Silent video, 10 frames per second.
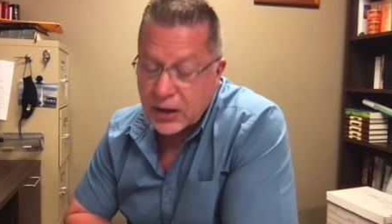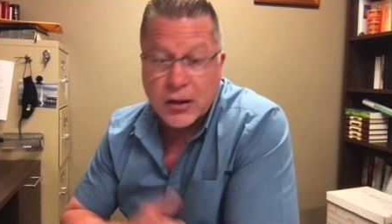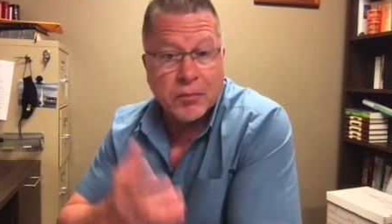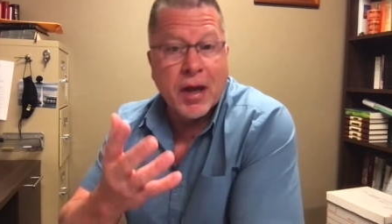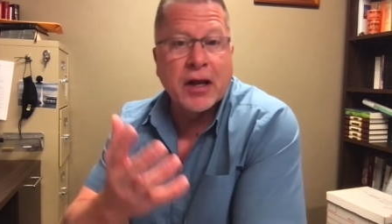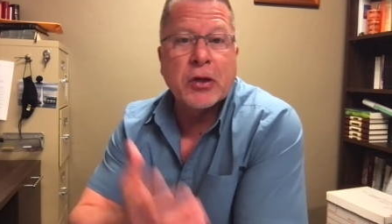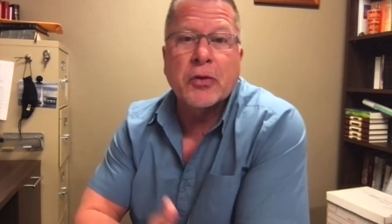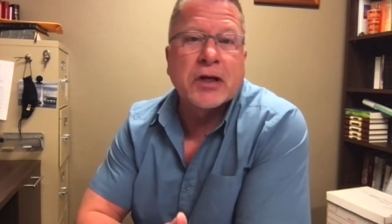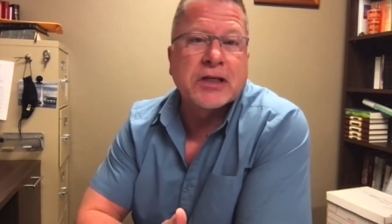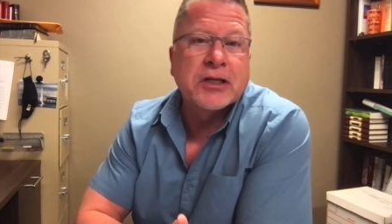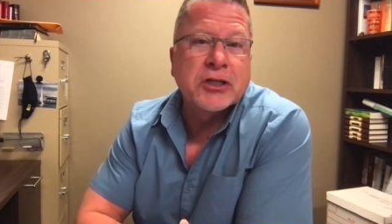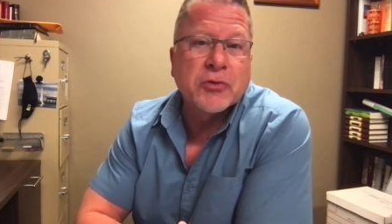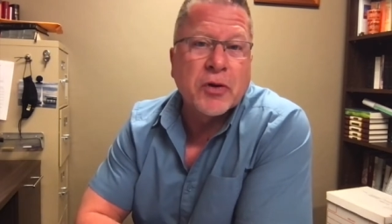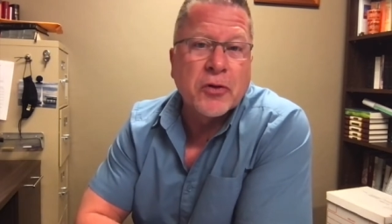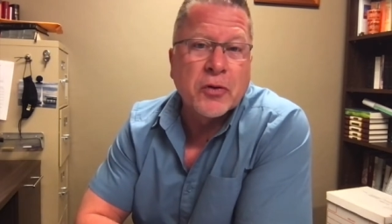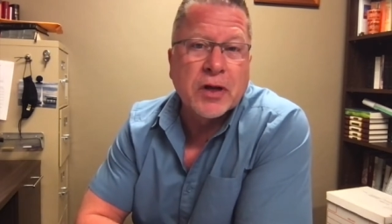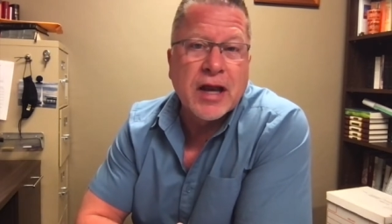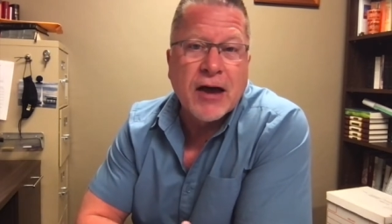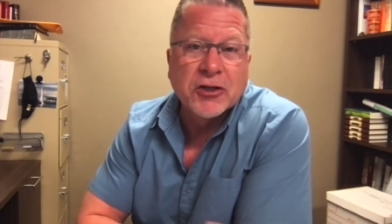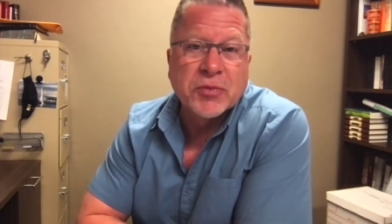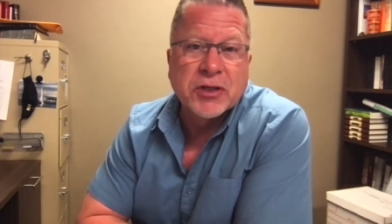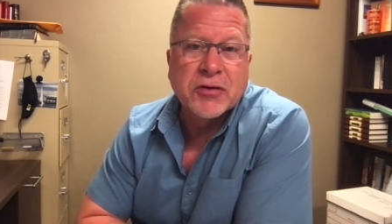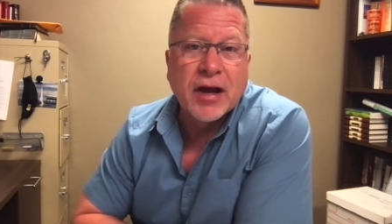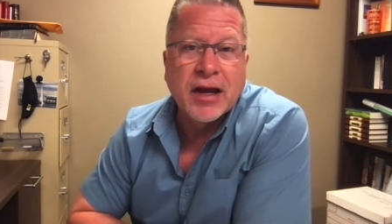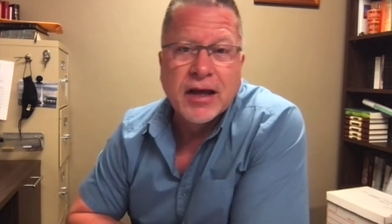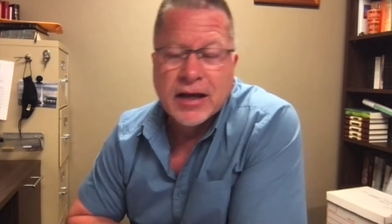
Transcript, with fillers: many of the things I just went through in the announcements, right?